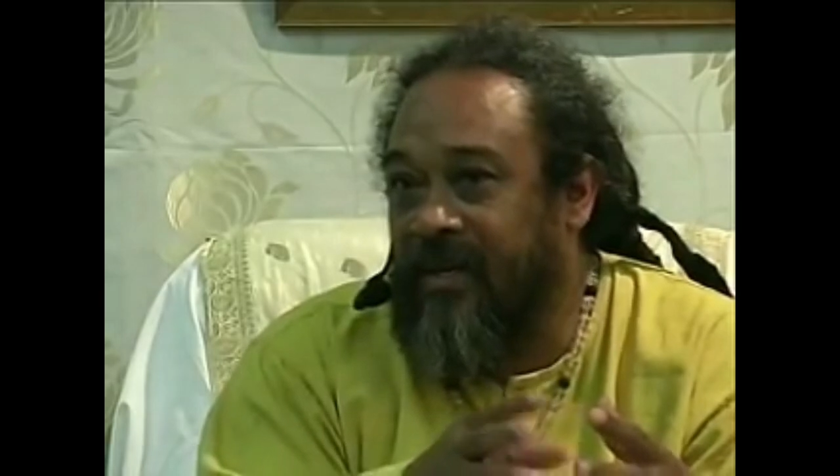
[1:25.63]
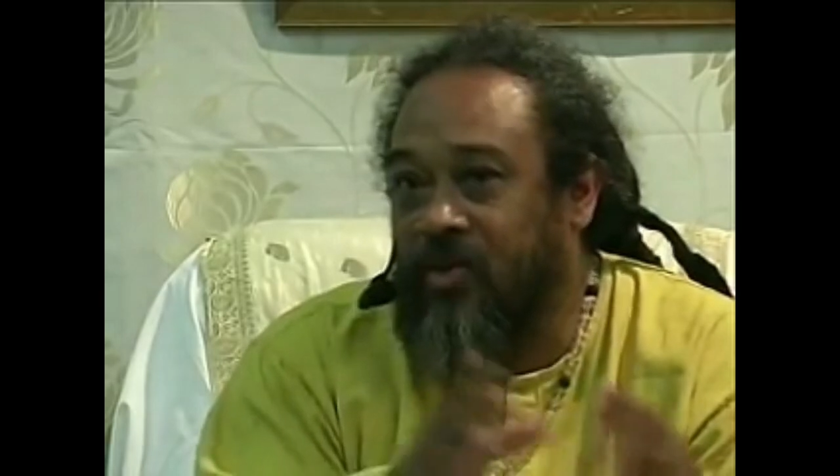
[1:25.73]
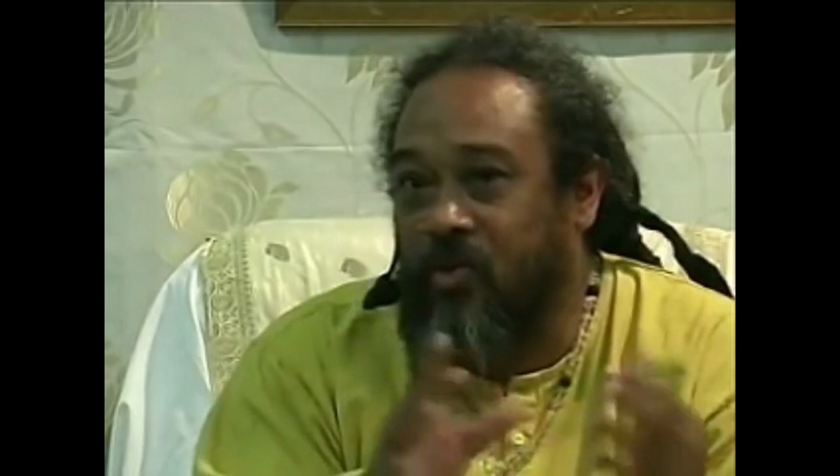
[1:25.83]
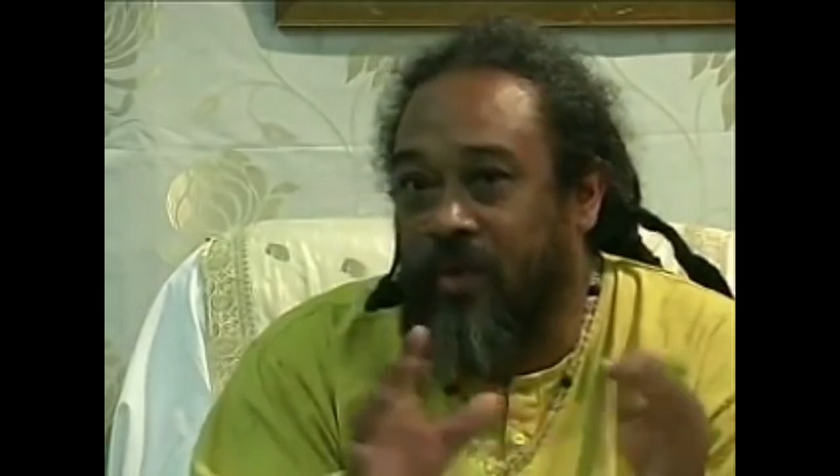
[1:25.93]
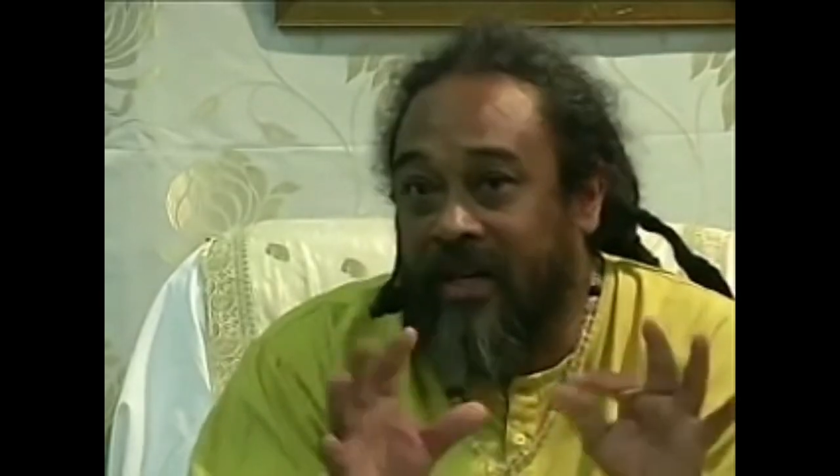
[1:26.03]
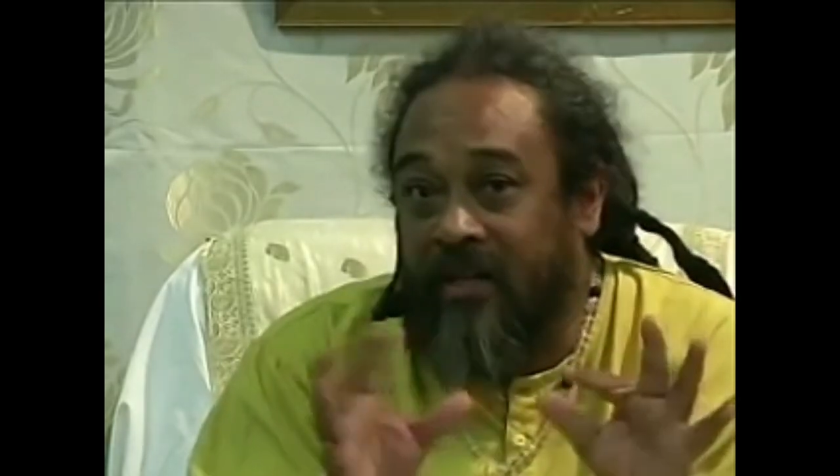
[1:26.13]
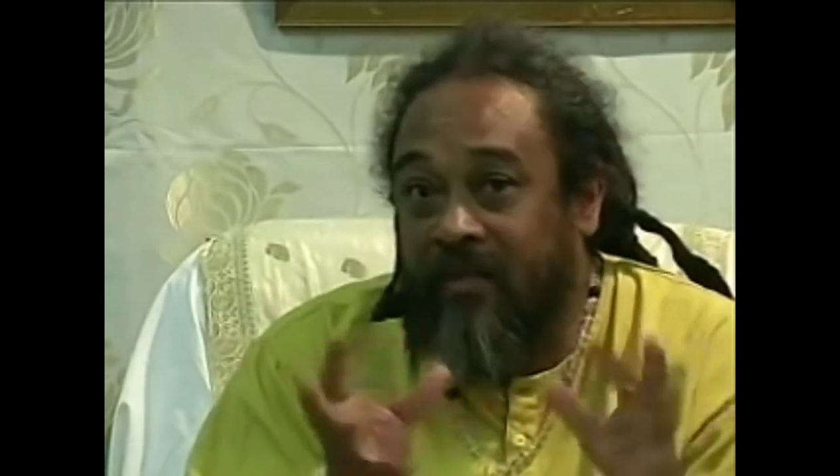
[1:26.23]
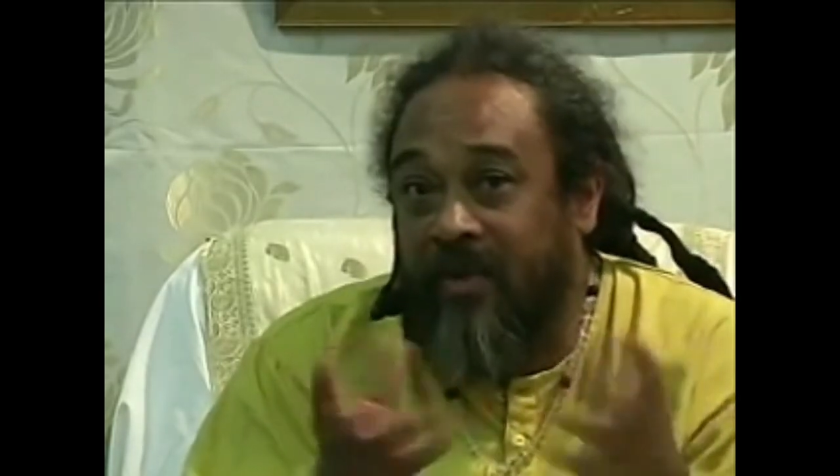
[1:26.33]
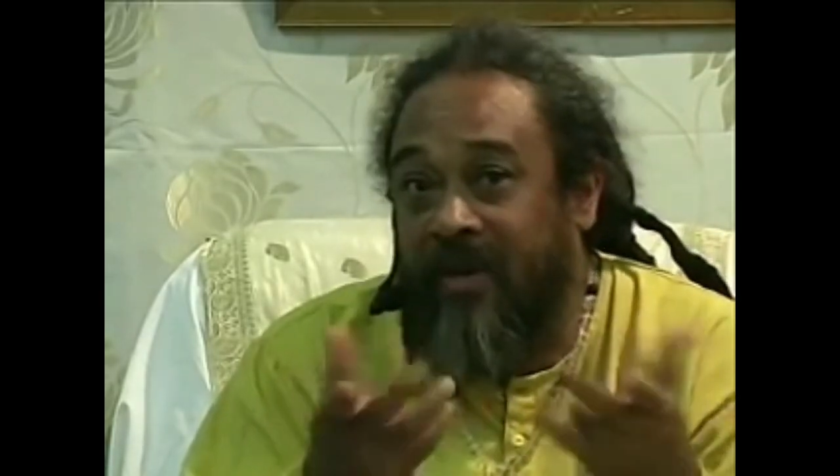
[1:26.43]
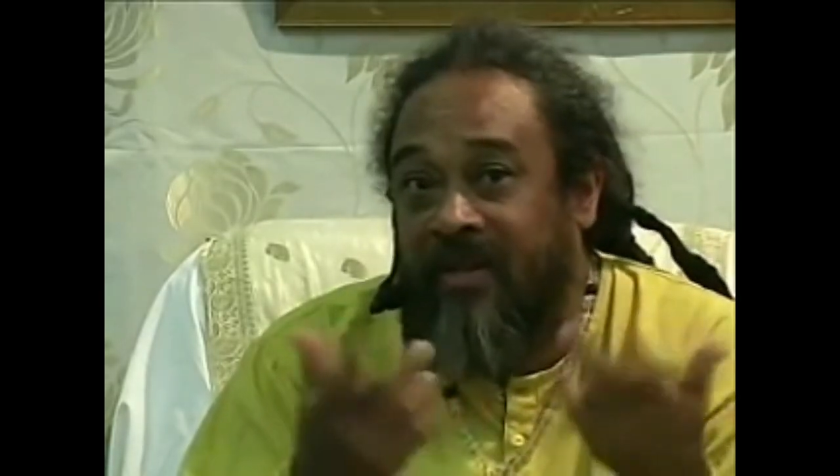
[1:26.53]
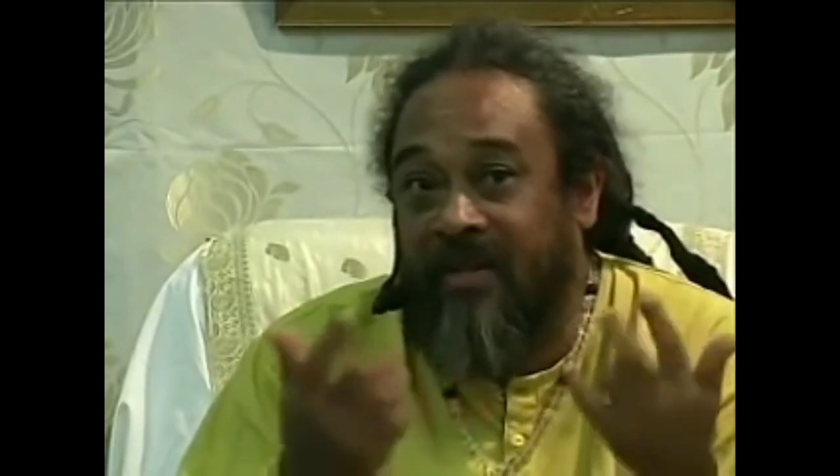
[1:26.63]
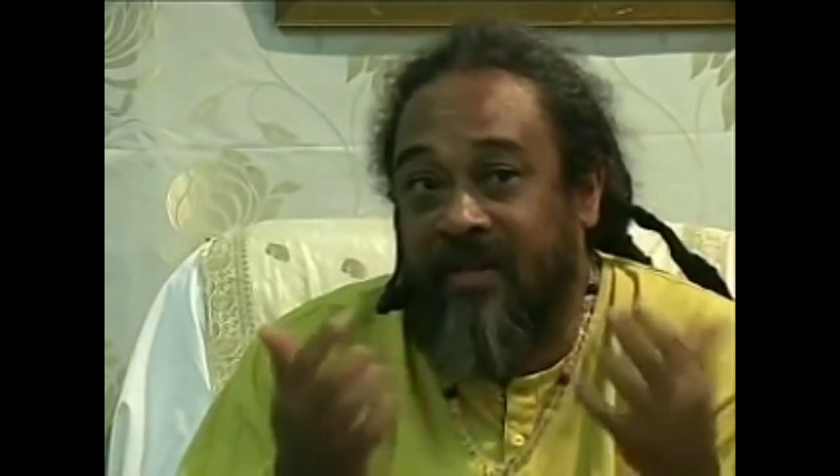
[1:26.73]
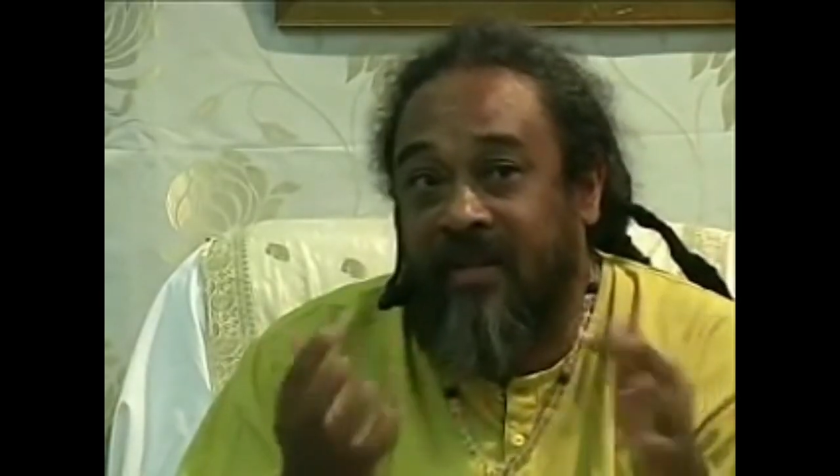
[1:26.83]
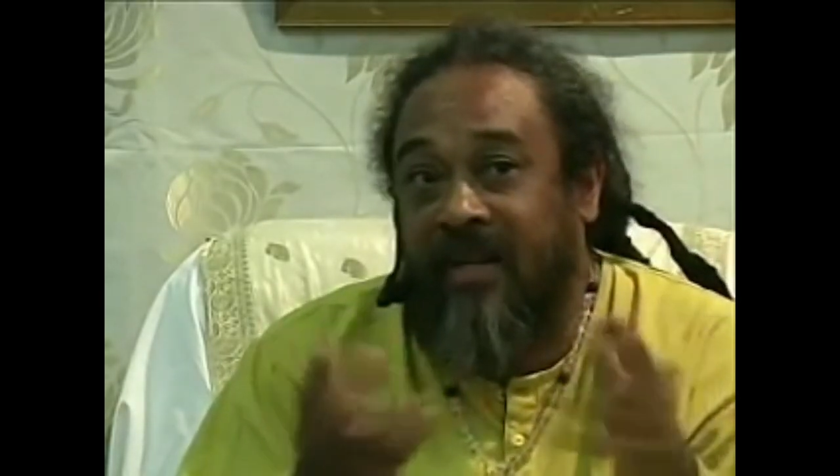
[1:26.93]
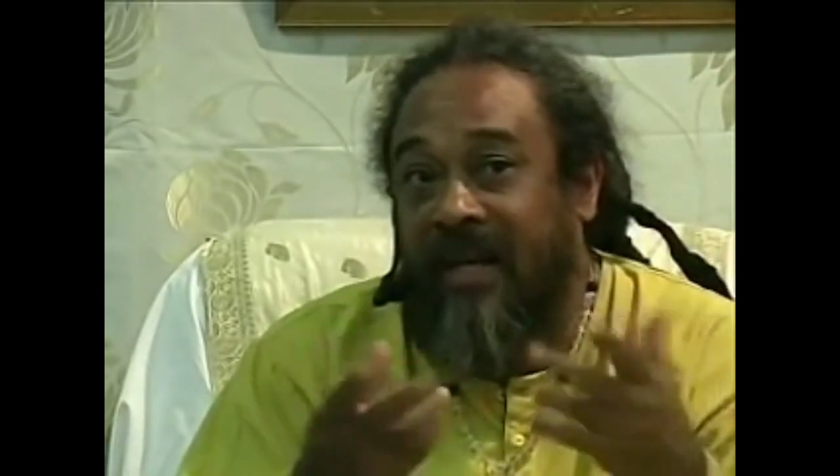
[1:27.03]
And through
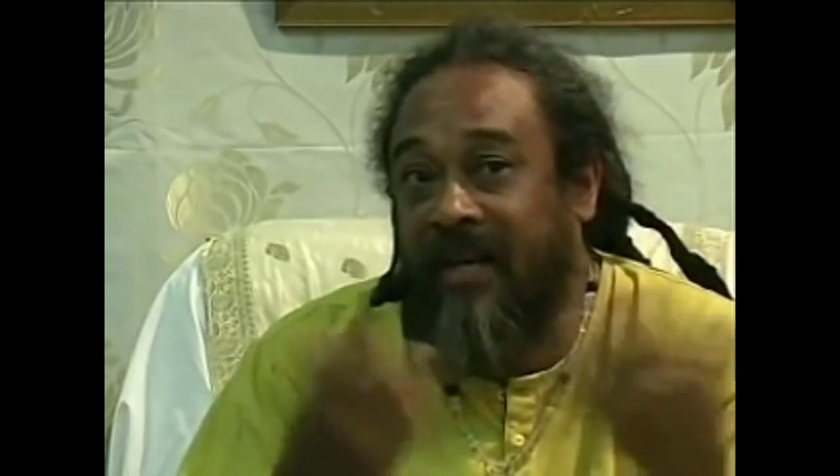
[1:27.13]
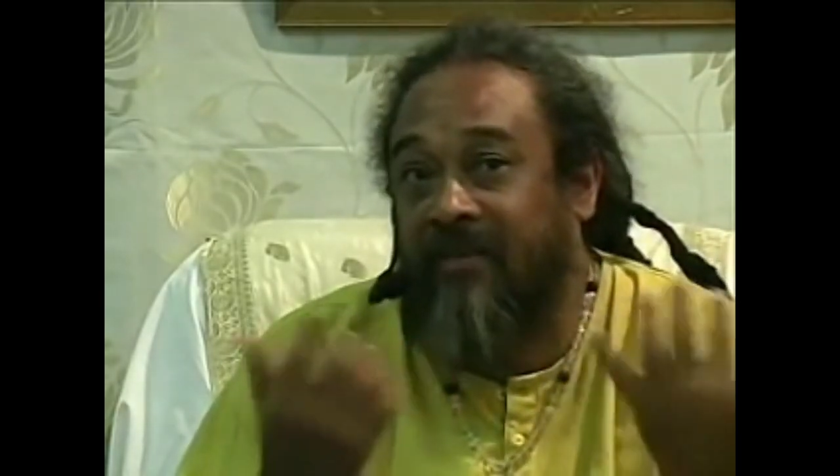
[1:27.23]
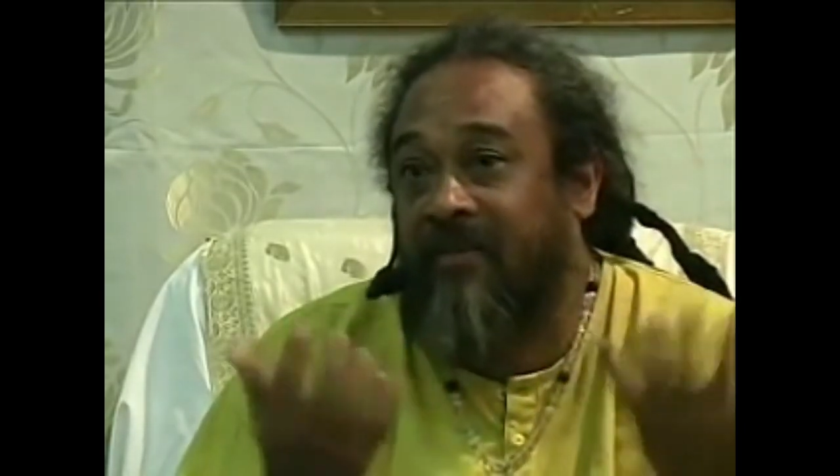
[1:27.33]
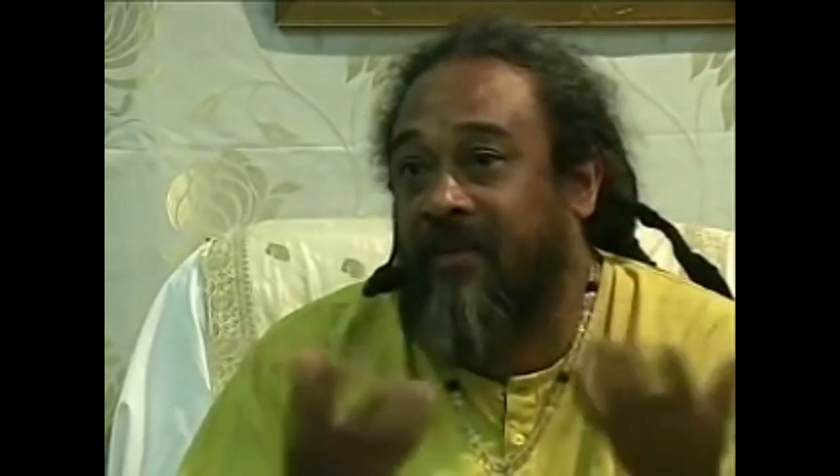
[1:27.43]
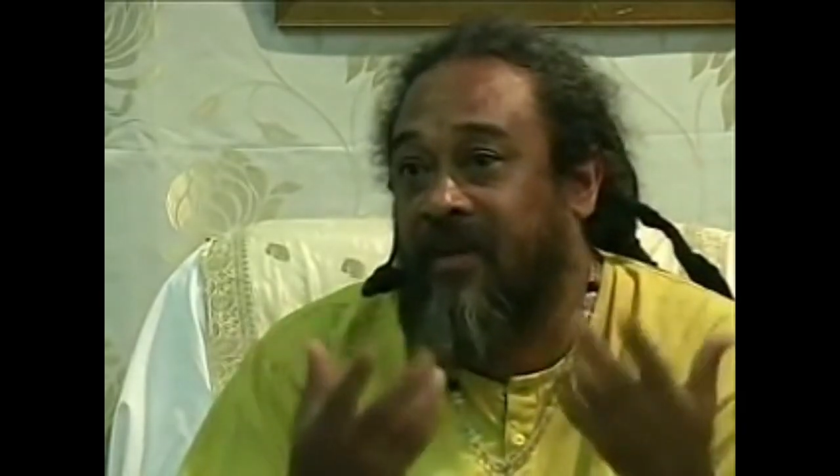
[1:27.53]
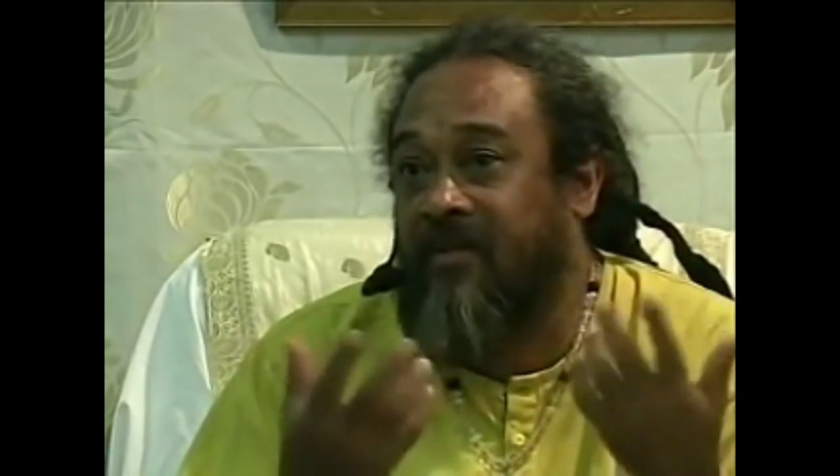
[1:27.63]
experiences in life,